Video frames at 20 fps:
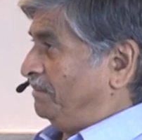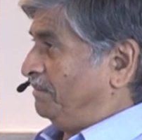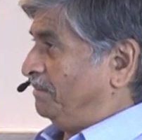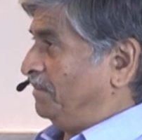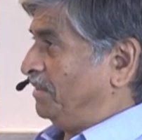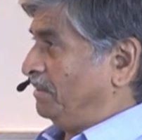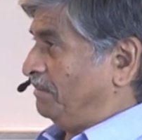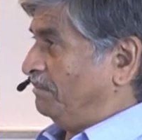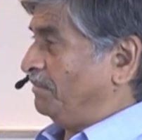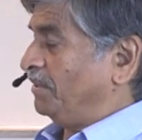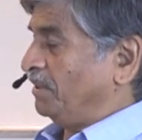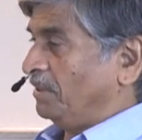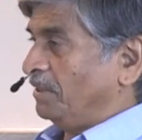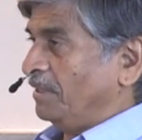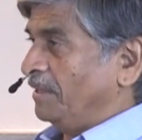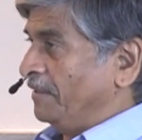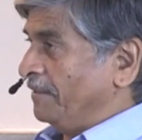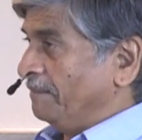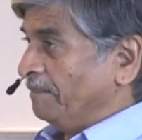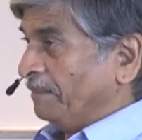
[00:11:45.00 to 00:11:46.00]
But
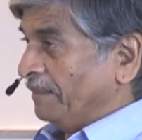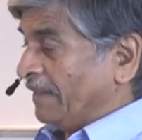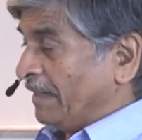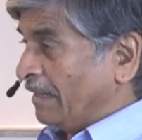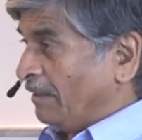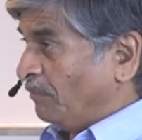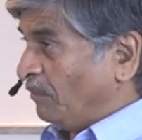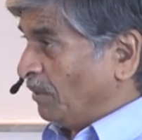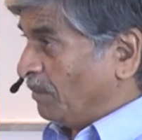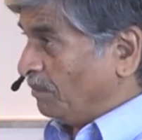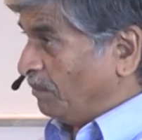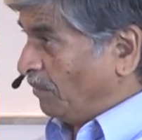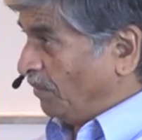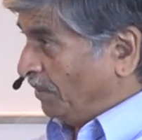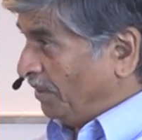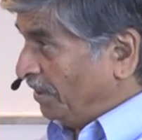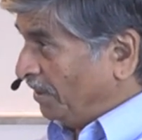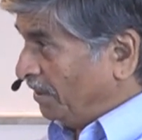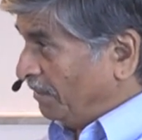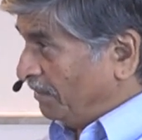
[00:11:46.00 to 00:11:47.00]
our
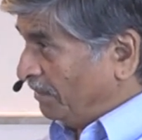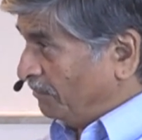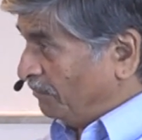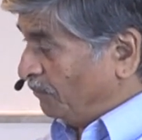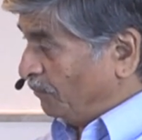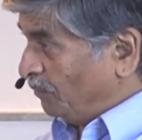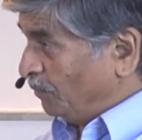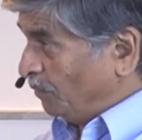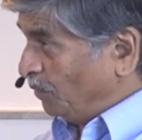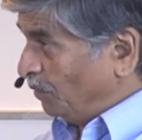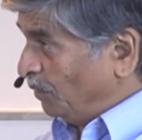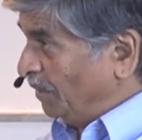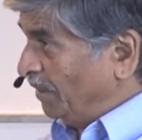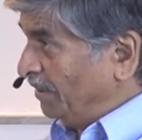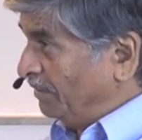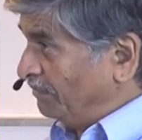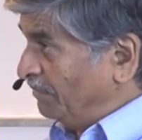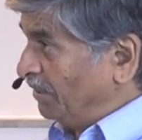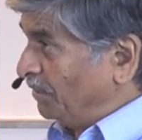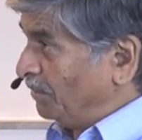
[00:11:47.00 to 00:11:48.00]
body
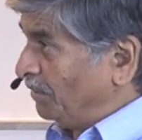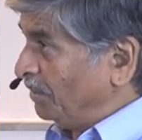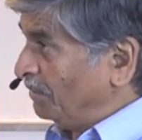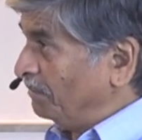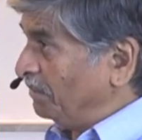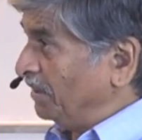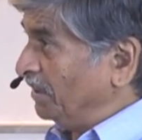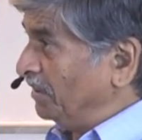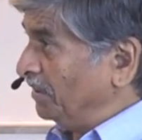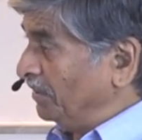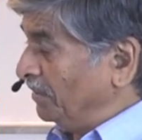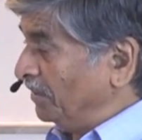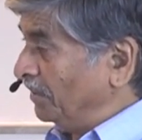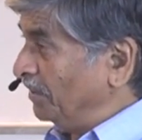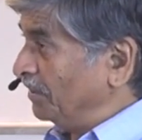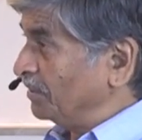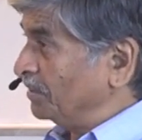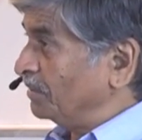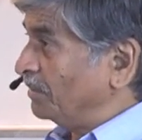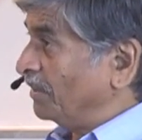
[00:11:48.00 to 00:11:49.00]
fluid will not be
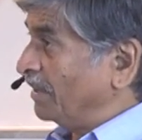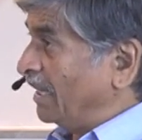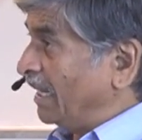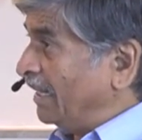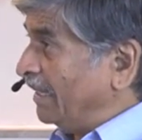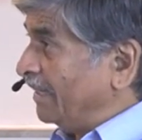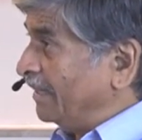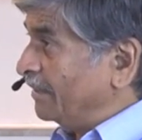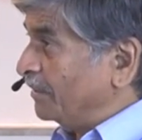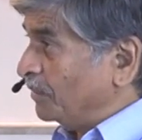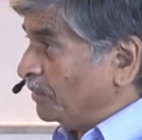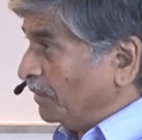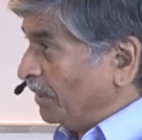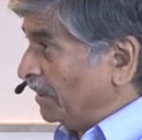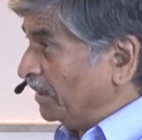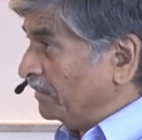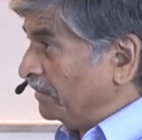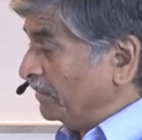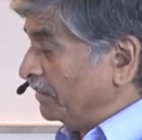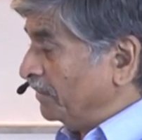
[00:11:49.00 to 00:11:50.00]
increased or added to it.